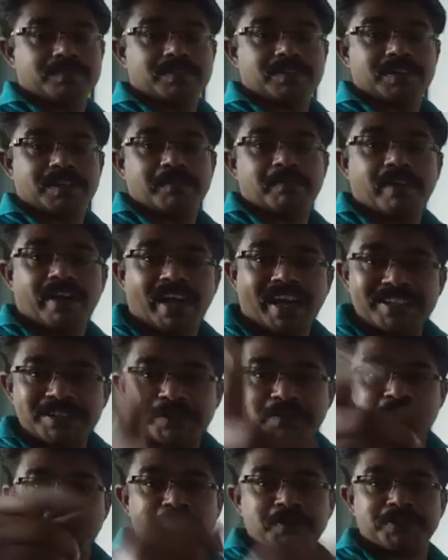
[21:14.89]
If I
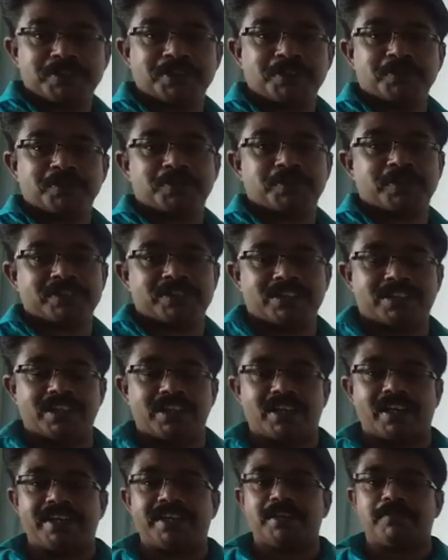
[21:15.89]
ask you a question, those are
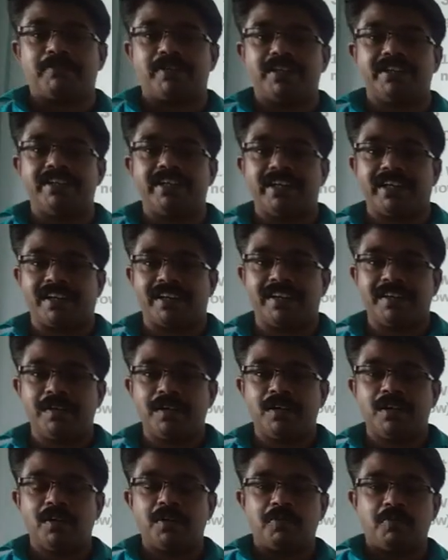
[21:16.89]
sitting right in front there.
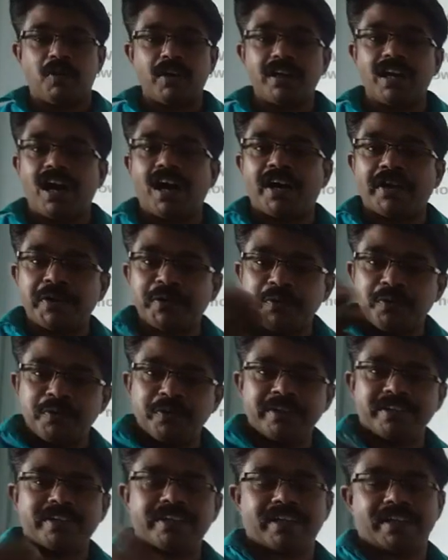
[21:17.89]
What are you
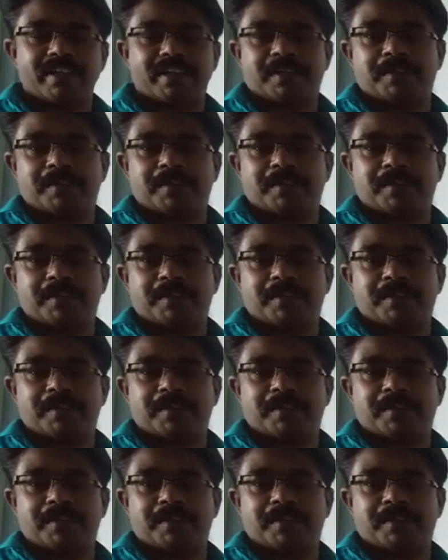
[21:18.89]
doing there?